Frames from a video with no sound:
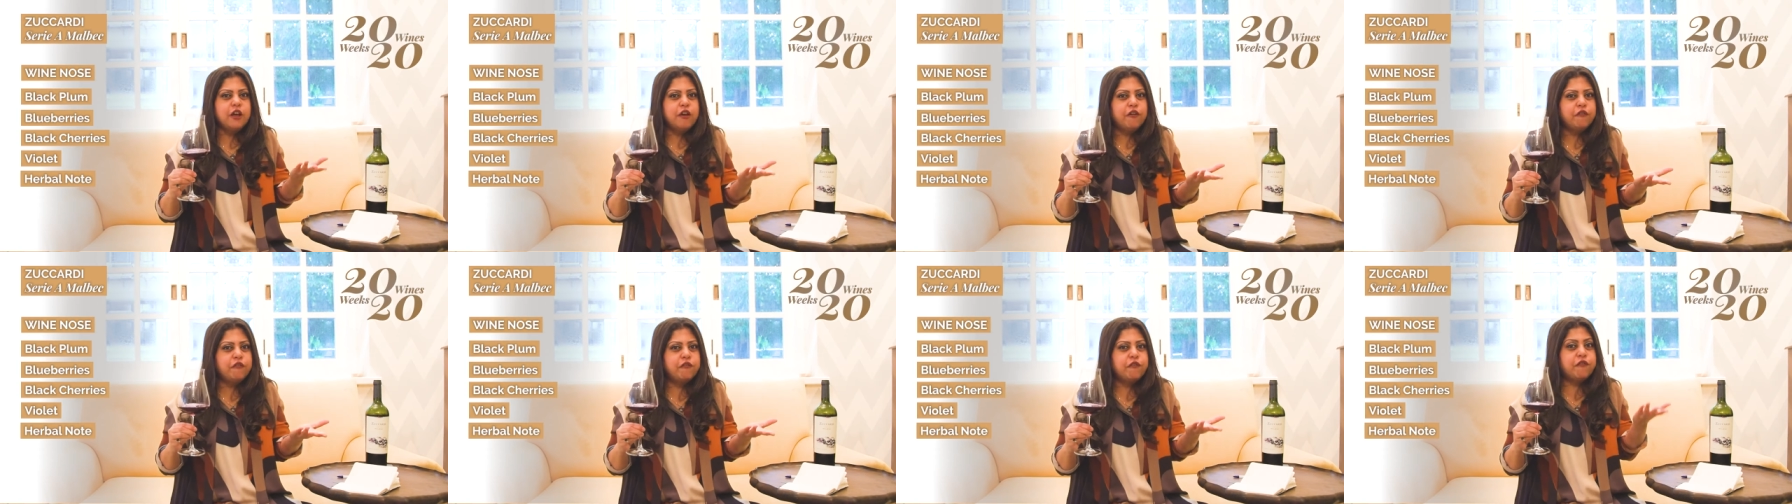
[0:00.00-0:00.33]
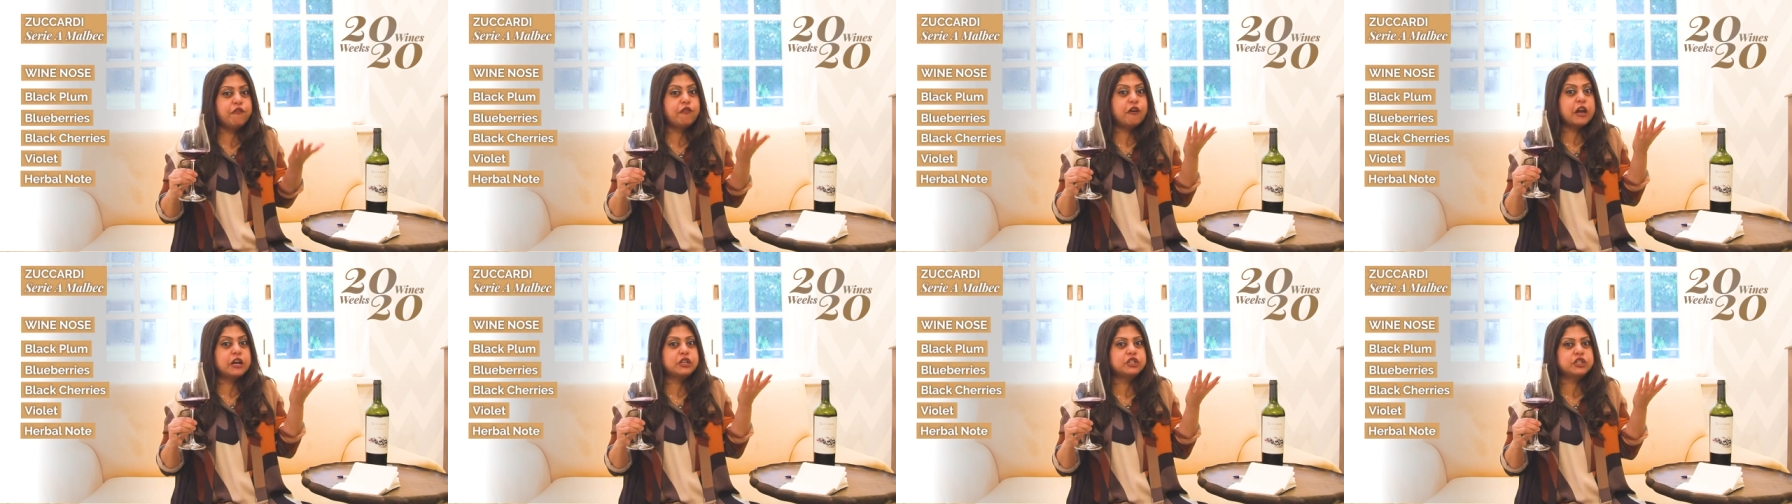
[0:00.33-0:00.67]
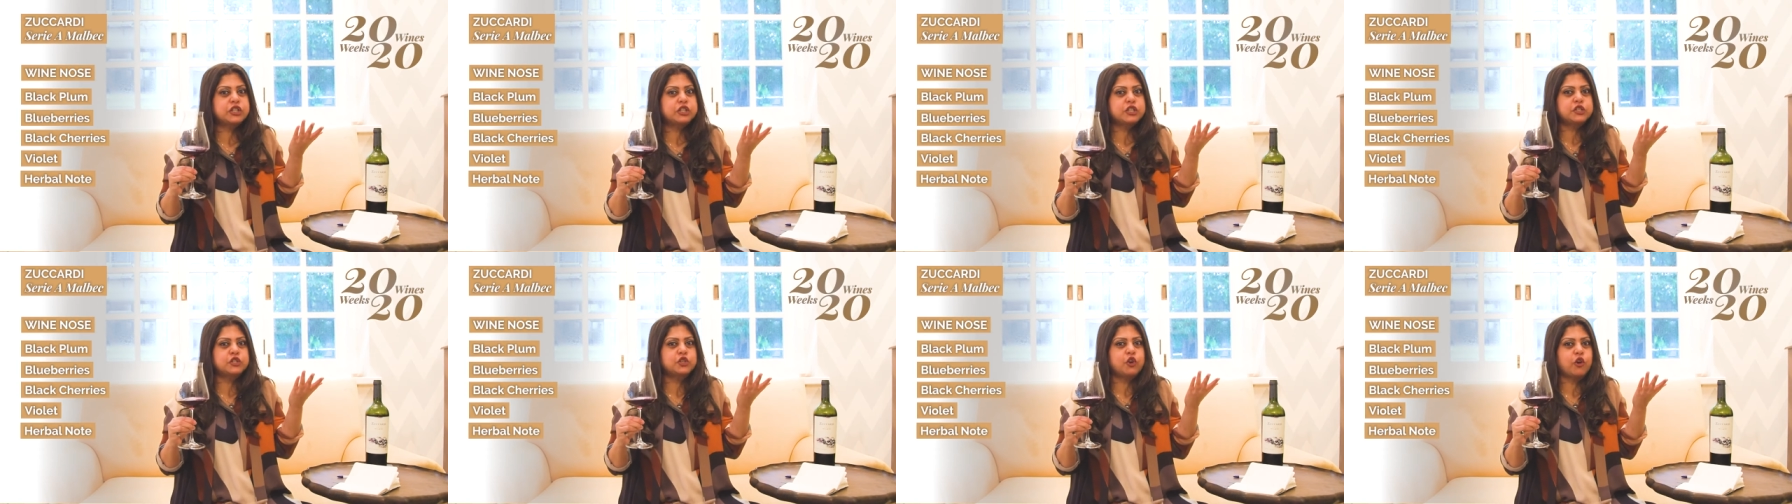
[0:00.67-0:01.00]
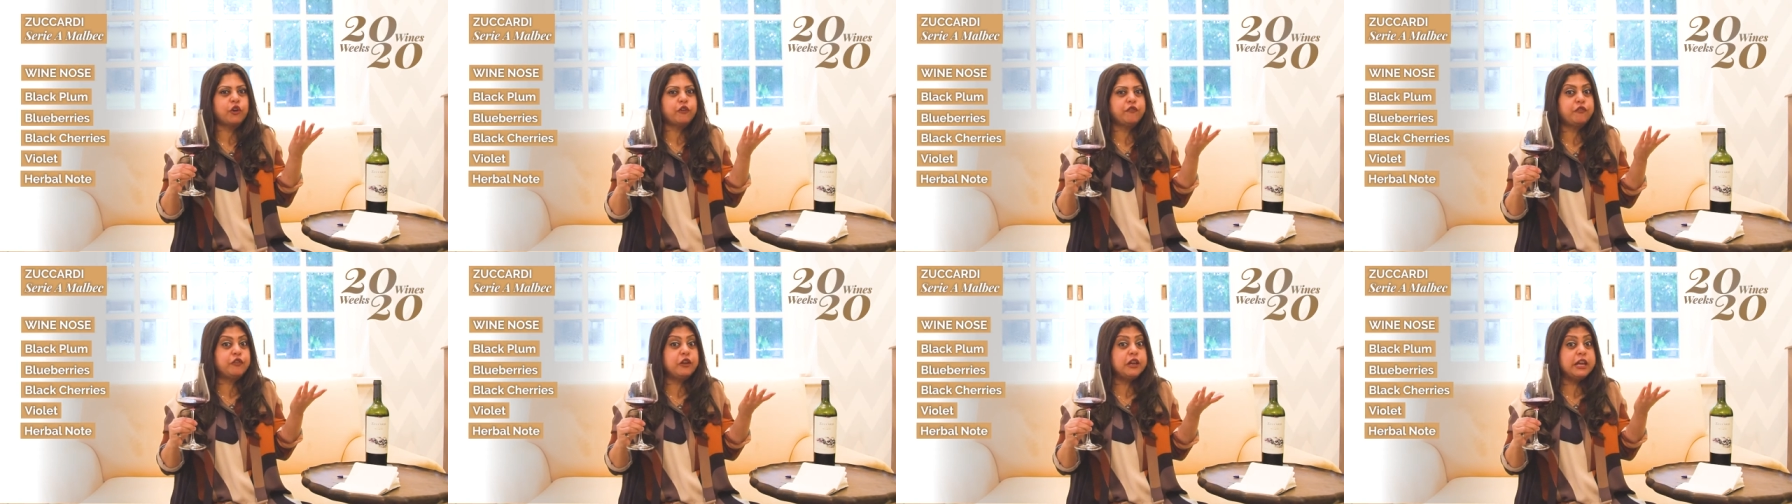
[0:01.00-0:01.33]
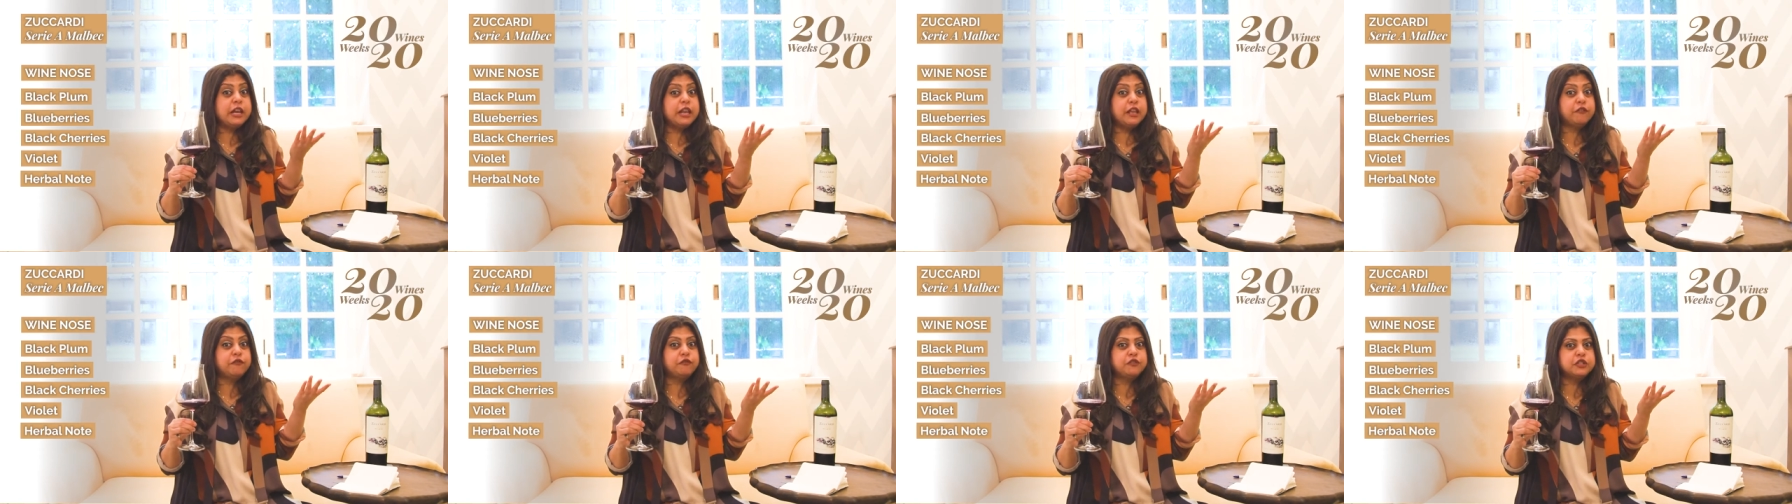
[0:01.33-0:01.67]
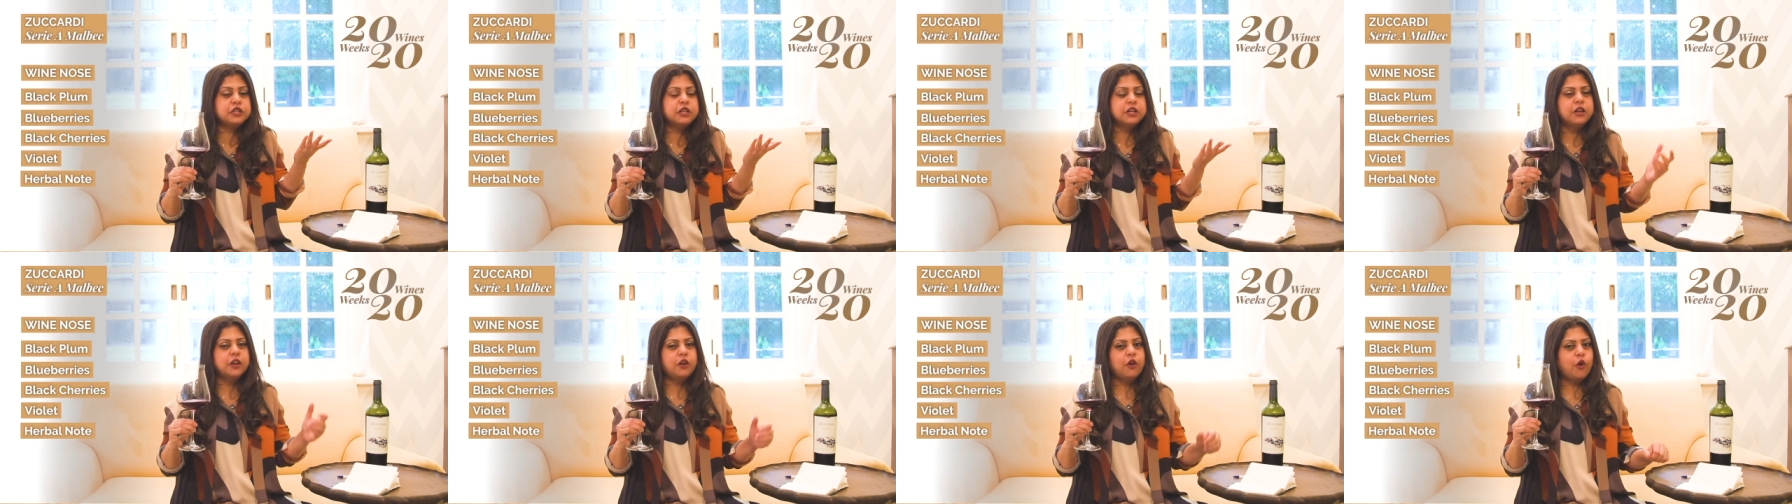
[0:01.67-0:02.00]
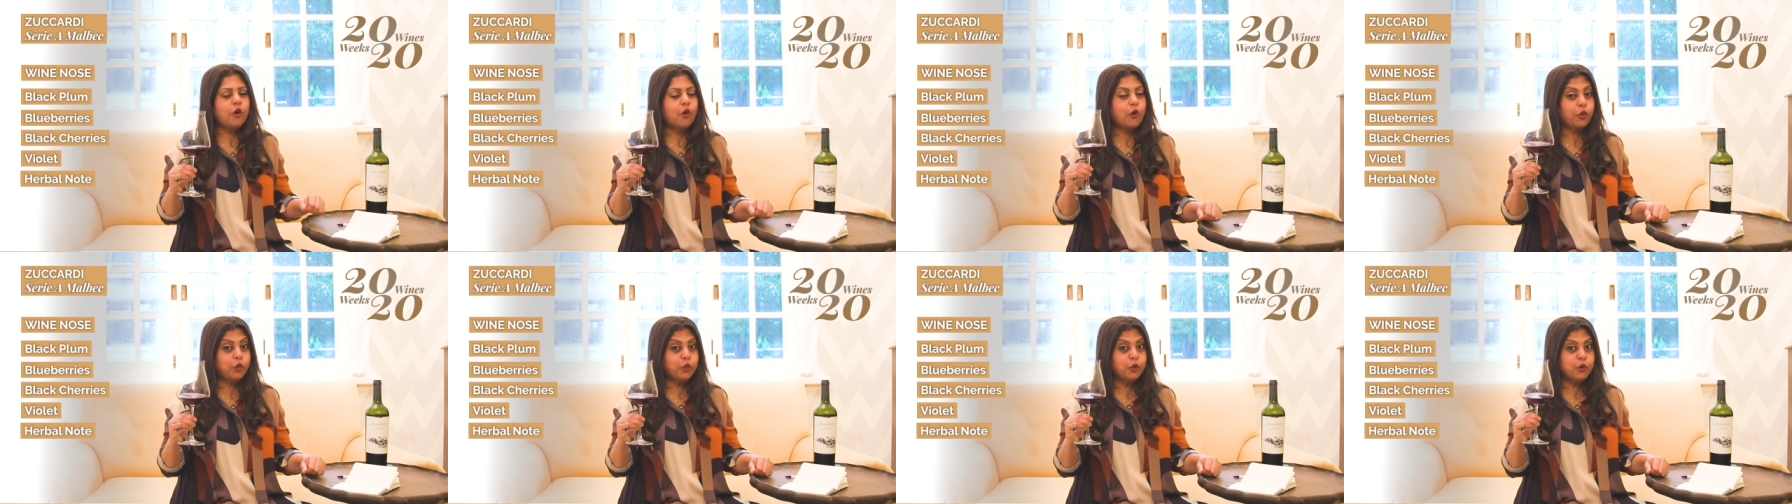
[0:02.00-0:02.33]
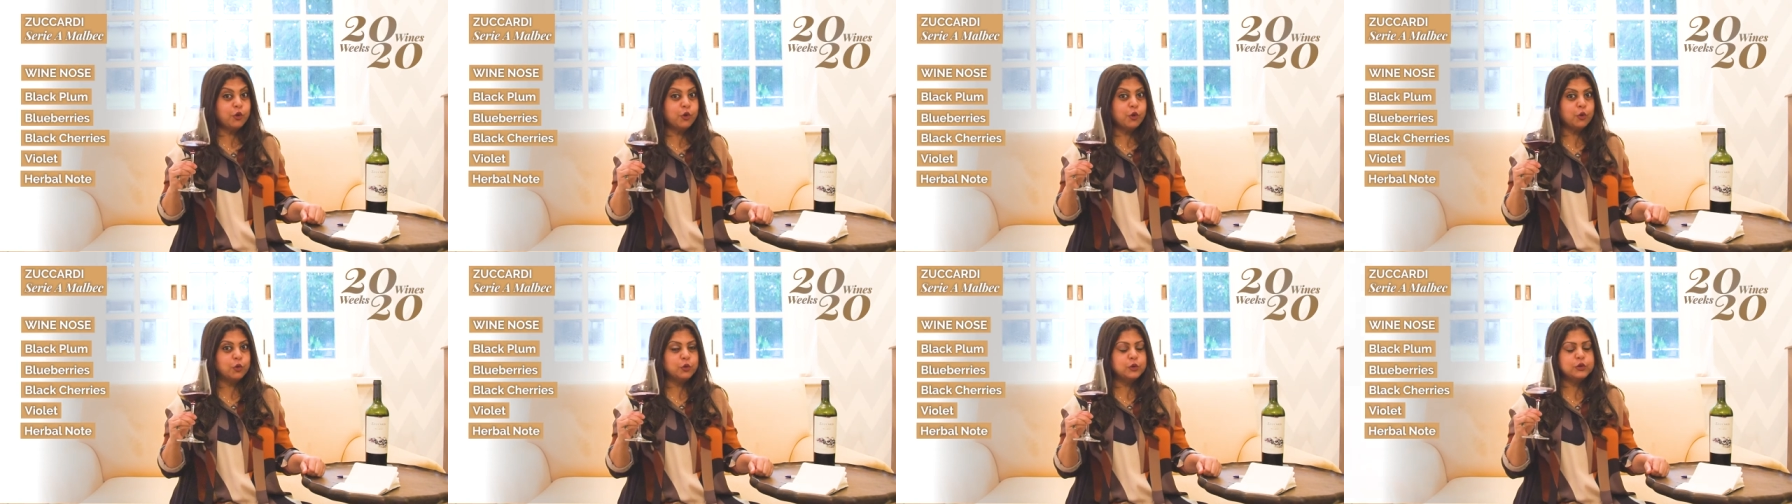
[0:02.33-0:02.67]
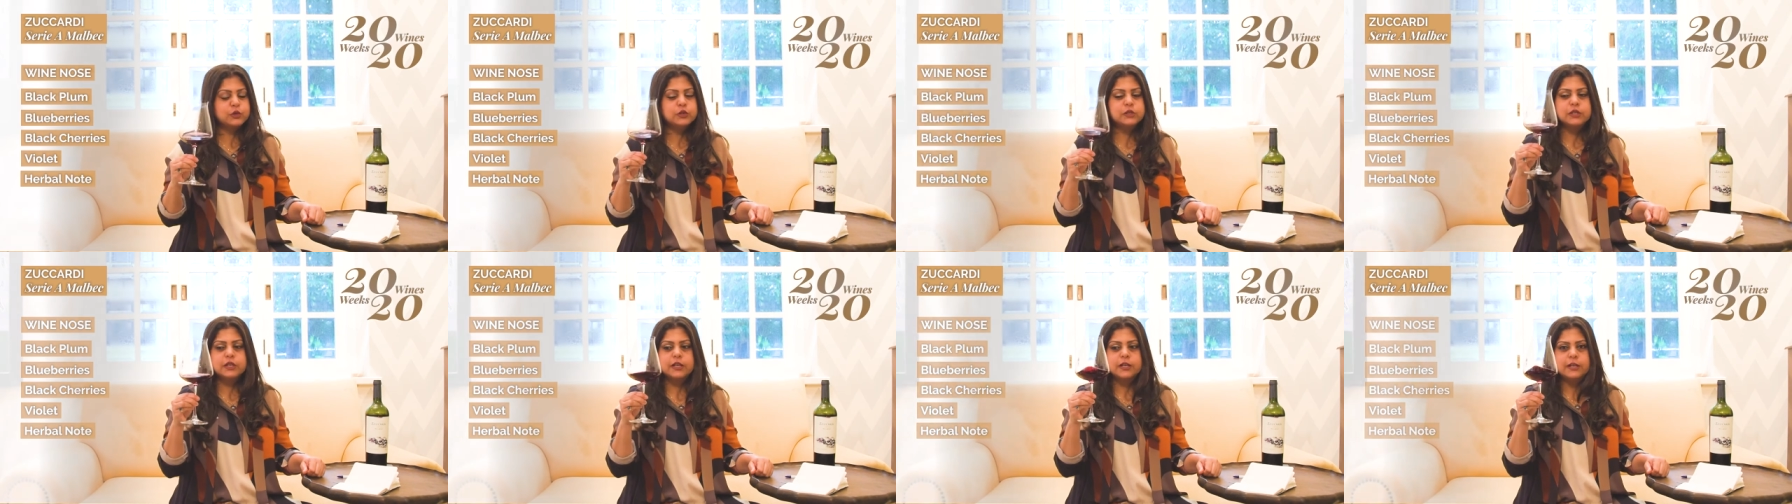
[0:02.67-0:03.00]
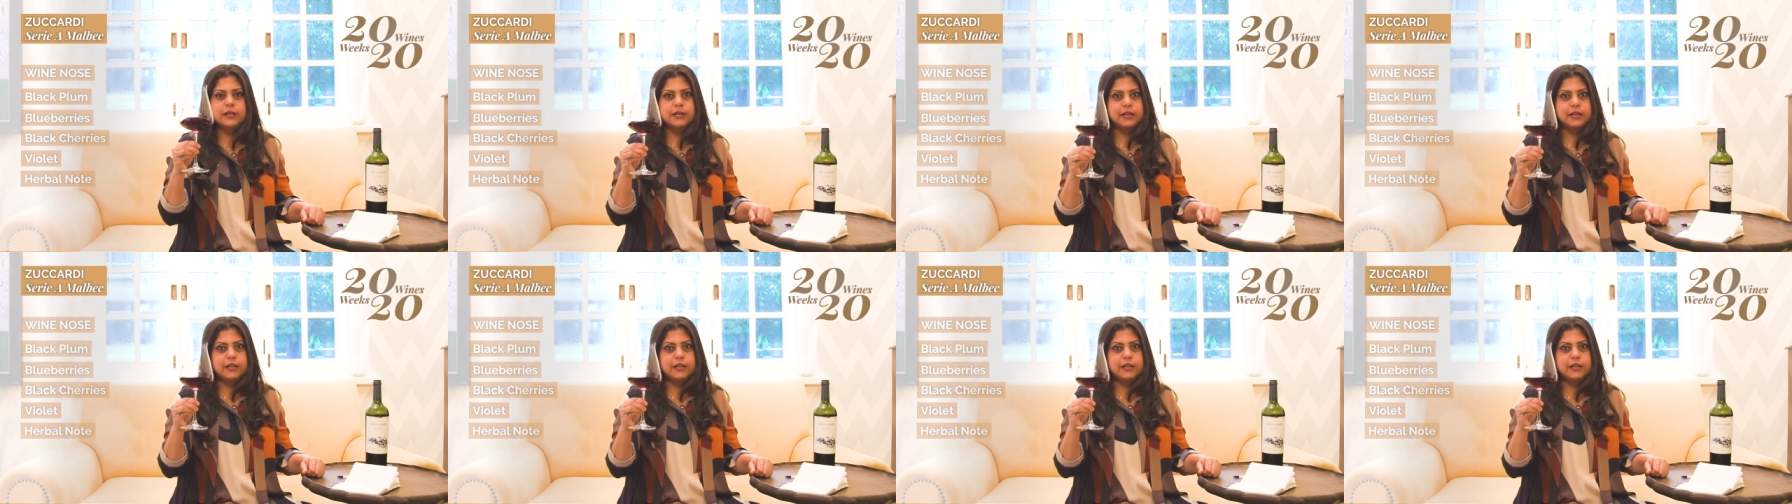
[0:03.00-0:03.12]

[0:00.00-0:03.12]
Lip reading: fresh sort of a lift on the nose.